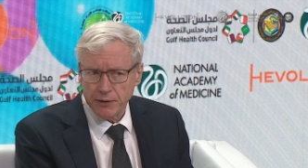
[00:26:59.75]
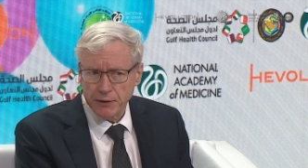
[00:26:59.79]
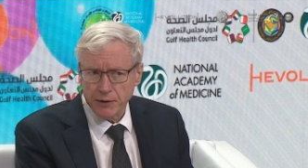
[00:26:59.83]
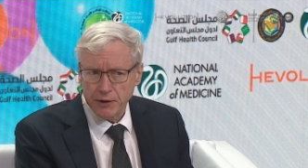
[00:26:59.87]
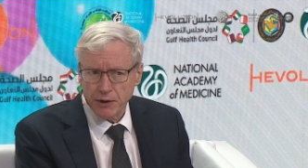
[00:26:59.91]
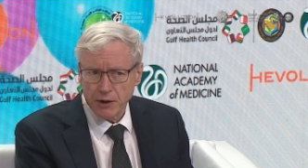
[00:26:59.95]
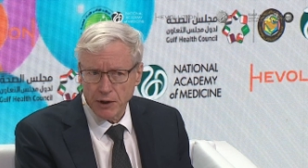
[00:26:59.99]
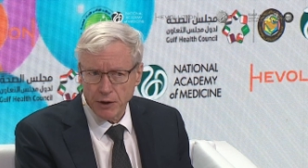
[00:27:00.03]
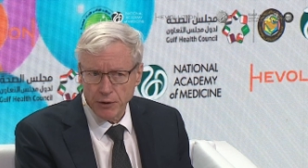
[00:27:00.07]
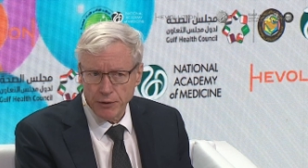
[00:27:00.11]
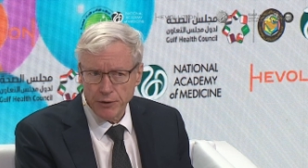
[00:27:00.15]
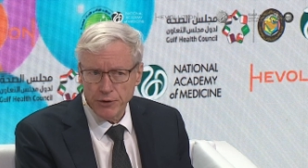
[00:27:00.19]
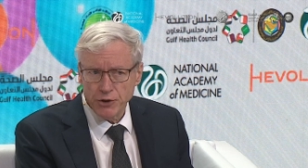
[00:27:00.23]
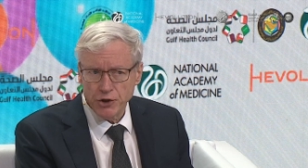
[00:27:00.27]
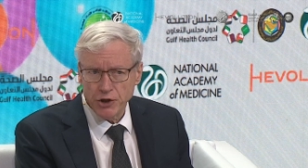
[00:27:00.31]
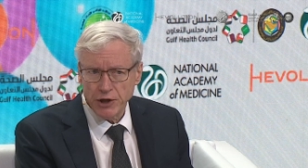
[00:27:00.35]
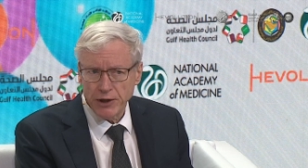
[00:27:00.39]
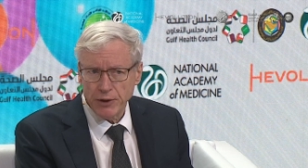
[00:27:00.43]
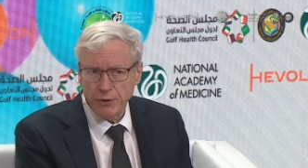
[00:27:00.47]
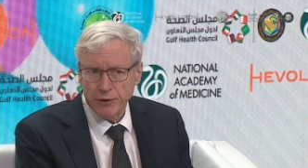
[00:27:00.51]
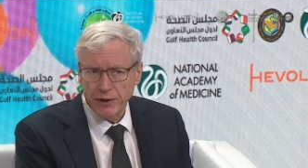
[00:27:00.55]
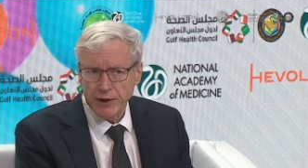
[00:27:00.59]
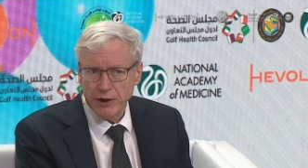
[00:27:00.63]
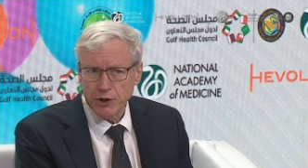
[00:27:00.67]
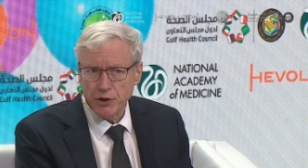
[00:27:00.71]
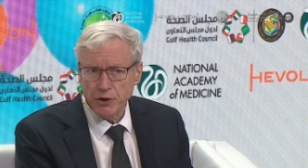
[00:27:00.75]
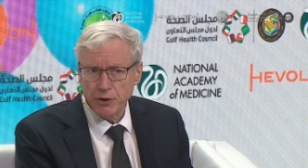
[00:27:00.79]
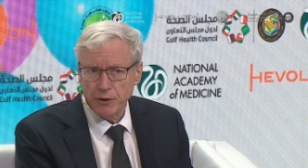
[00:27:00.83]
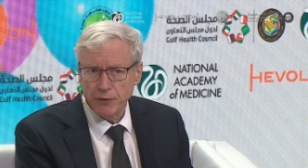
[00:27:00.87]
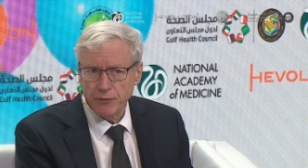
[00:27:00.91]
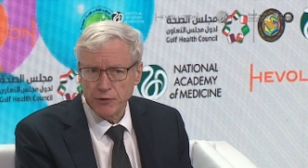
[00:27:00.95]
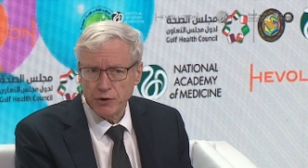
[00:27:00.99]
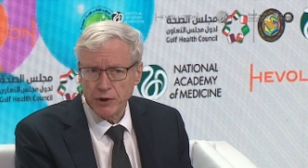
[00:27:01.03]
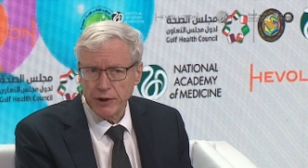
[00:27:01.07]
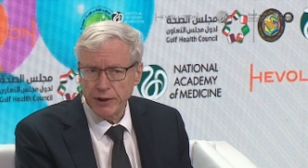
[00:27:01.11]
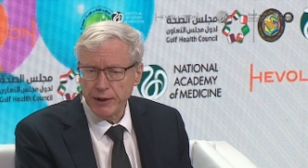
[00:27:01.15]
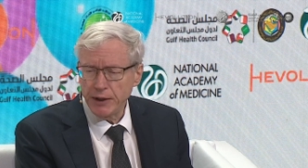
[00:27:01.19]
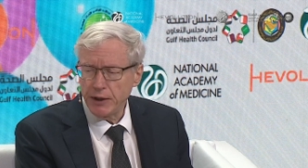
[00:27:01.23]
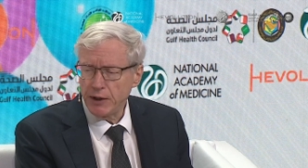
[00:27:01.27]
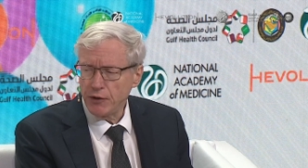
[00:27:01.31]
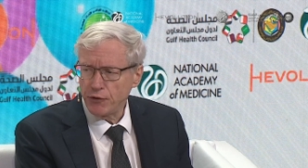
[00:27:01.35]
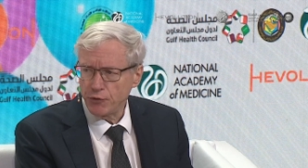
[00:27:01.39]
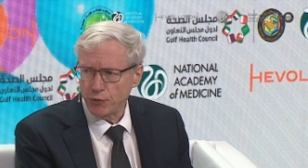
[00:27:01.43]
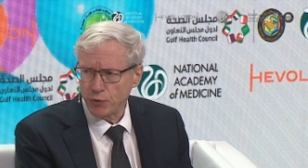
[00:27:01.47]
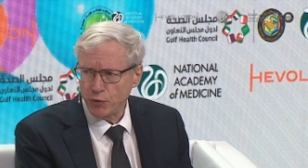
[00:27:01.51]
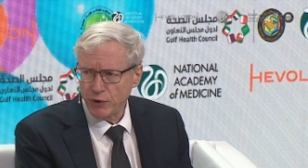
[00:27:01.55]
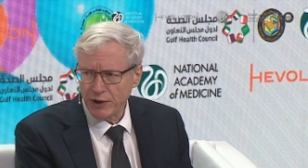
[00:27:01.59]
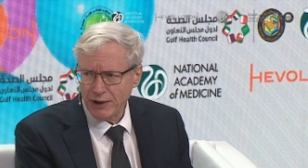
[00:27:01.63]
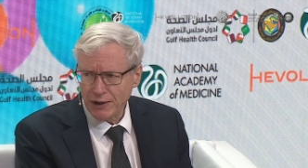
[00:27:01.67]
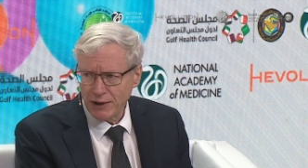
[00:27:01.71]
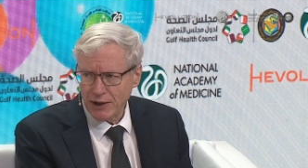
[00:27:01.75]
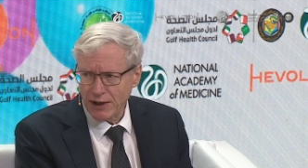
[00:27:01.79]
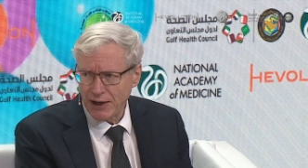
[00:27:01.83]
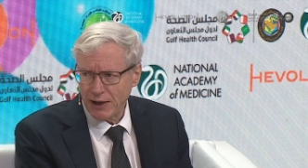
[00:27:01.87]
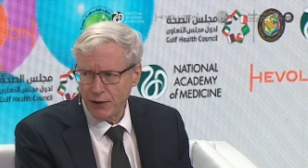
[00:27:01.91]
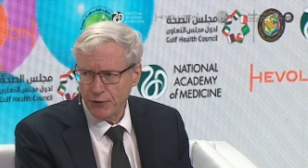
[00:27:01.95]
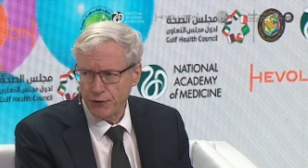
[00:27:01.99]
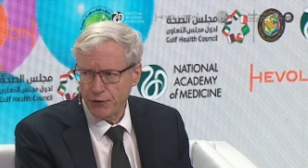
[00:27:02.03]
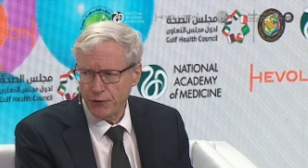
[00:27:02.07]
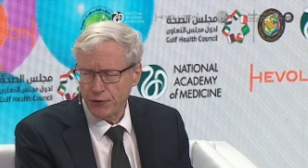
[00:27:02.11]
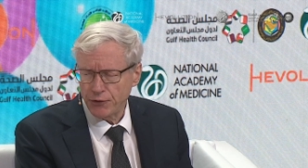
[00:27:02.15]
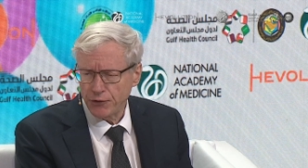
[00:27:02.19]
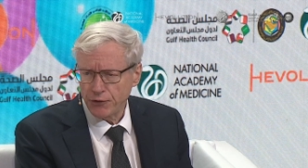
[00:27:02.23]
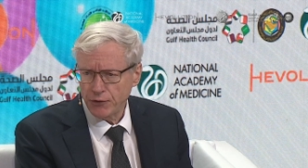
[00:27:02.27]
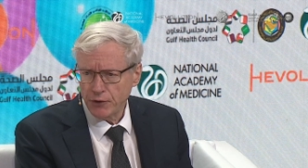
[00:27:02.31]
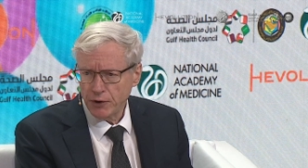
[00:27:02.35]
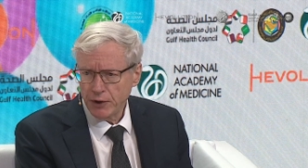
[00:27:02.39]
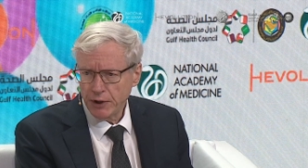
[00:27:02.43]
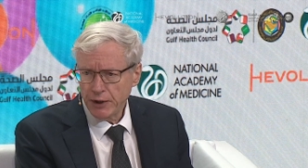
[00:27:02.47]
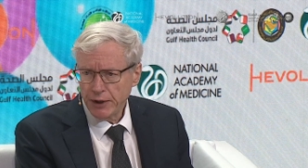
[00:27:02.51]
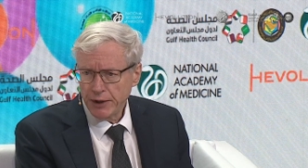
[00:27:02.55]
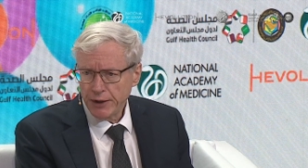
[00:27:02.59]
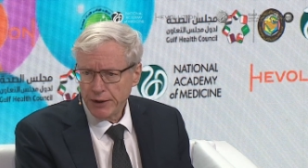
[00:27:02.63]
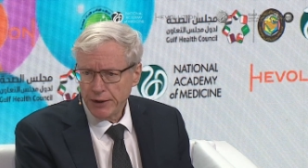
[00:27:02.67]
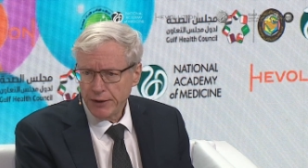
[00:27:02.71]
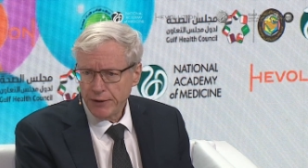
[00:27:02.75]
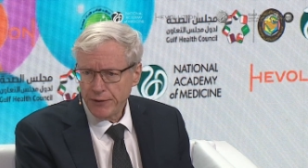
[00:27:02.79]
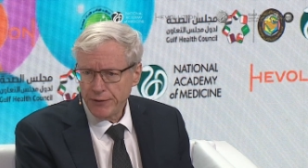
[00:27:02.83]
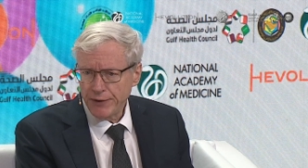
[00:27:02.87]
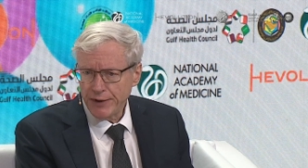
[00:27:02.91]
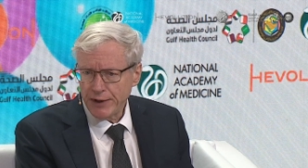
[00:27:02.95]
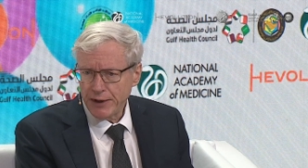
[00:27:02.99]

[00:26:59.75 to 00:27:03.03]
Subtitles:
current generation of trainees realizes that